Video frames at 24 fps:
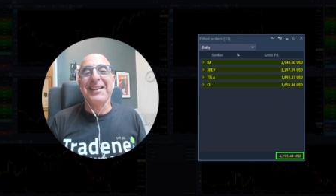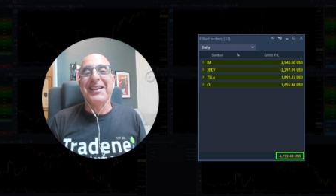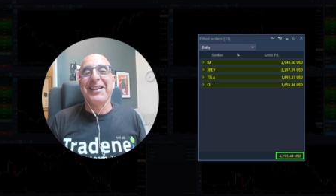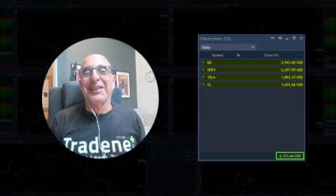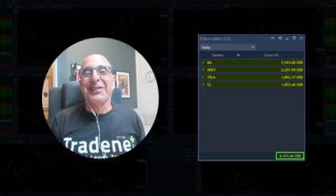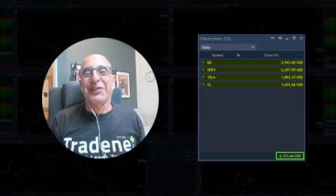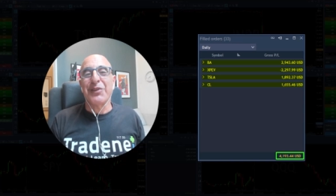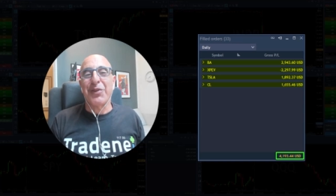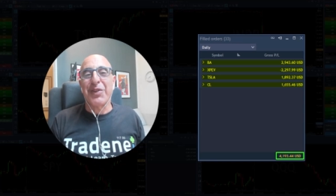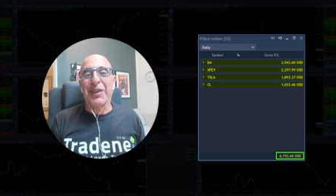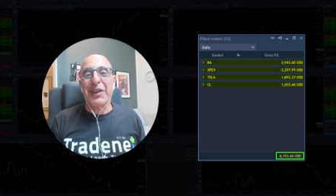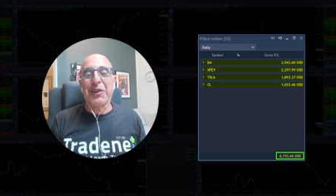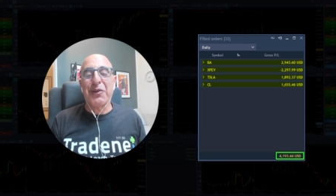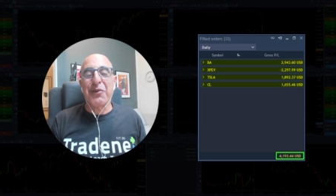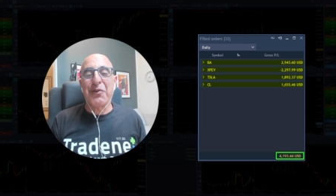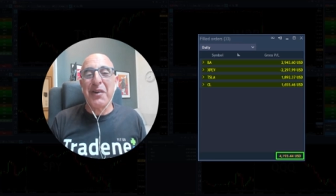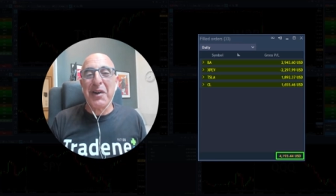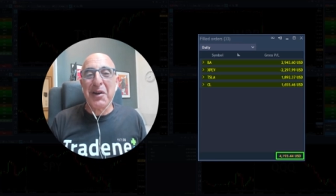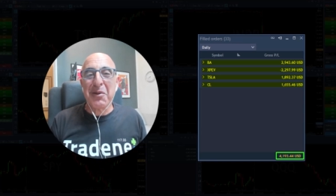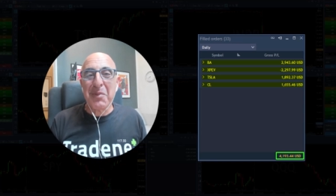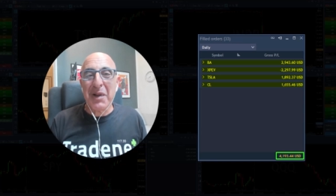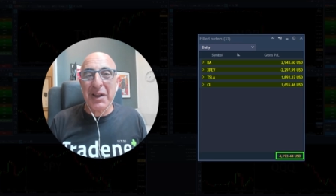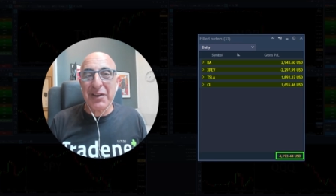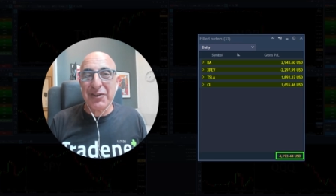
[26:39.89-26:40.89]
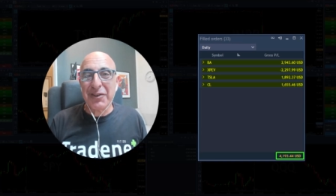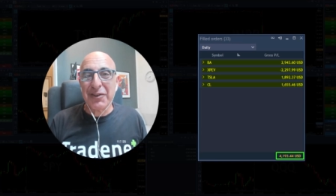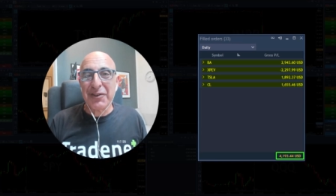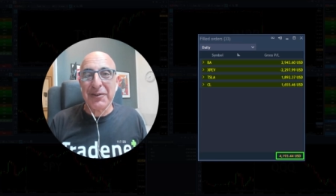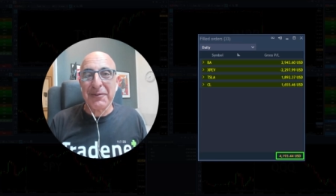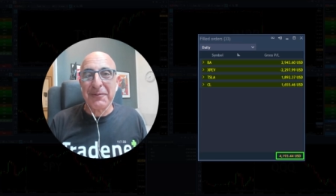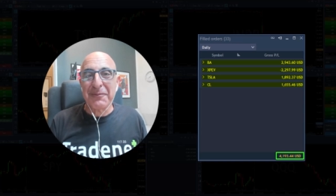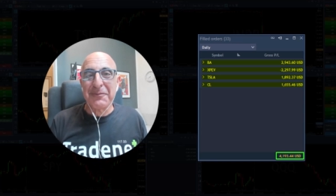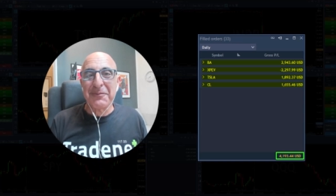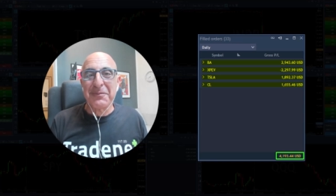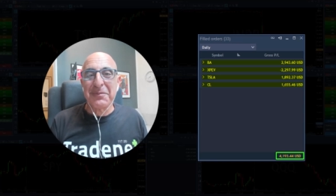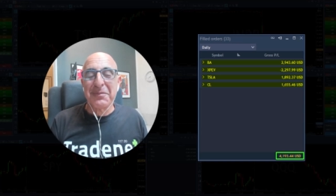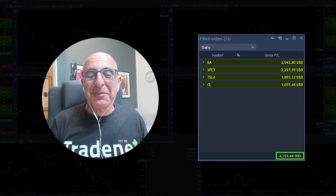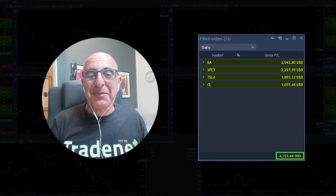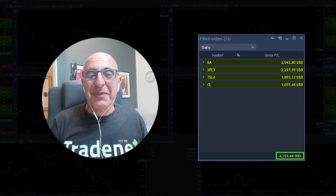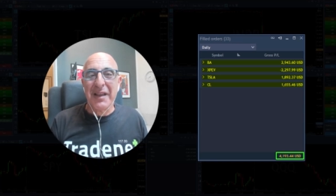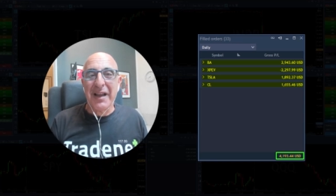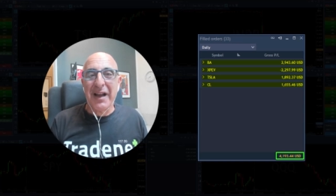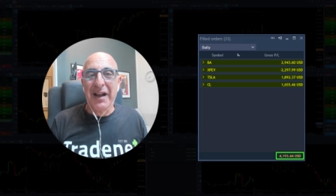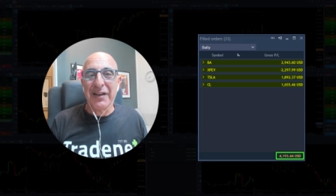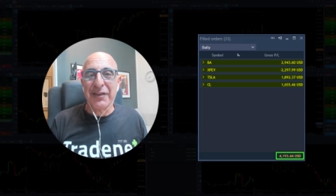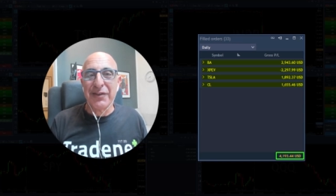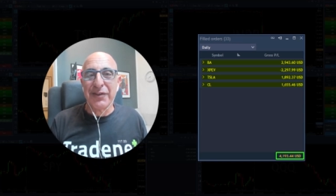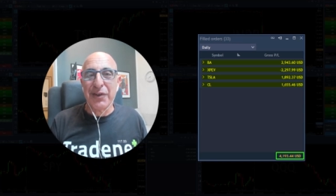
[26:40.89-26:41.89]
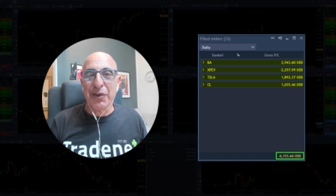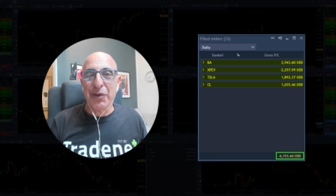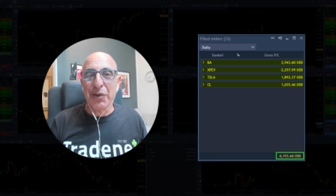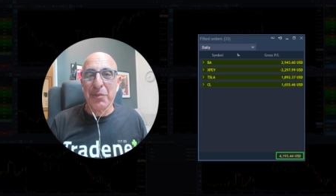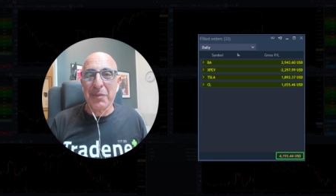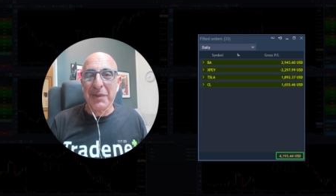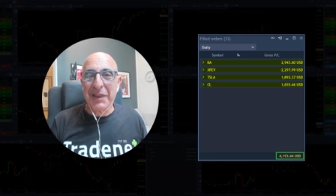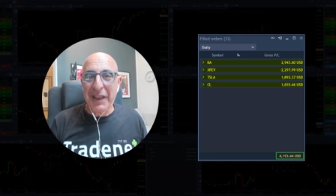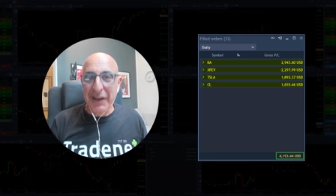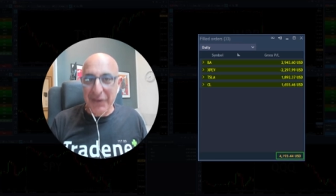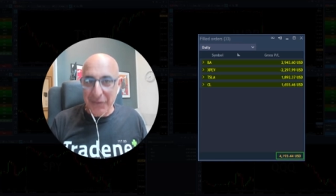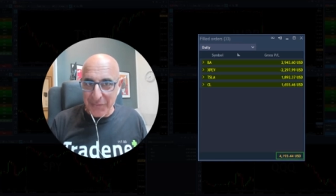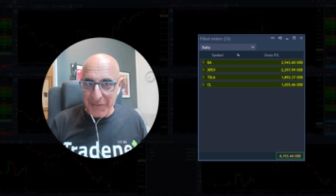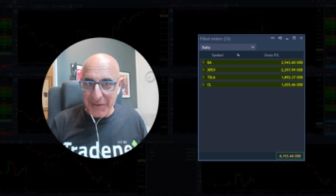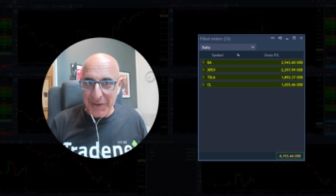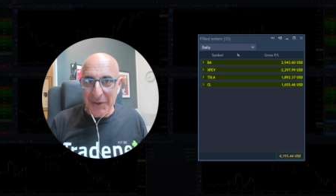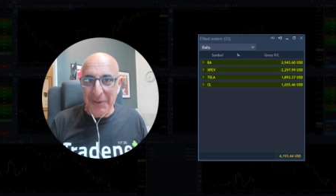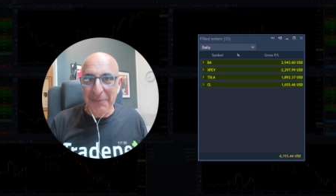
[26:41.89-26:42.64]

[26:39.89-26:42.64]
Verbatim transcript: so thank you very much i'll see you in my next video